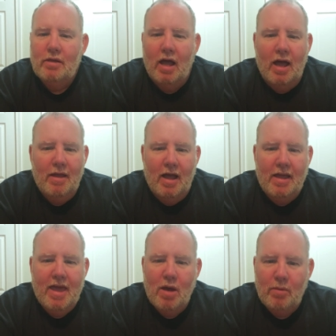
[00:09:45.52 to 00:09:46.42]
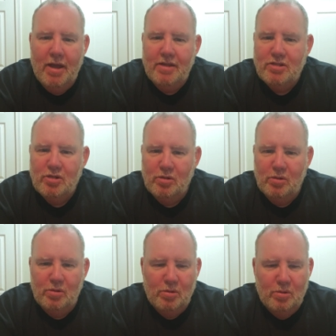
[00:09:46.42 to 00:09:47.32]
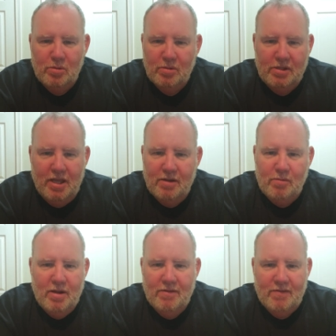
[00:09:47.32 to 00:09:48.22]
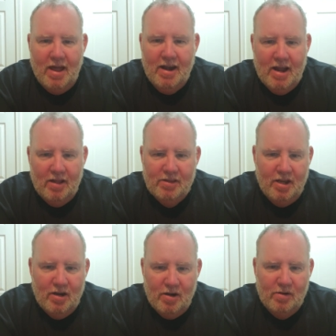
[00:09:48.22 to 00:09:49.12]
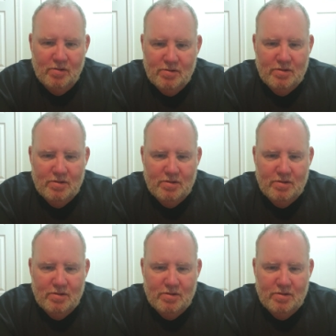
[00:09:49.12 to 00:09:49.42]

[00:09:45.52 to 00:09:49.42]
I can't wait to get re-invited out there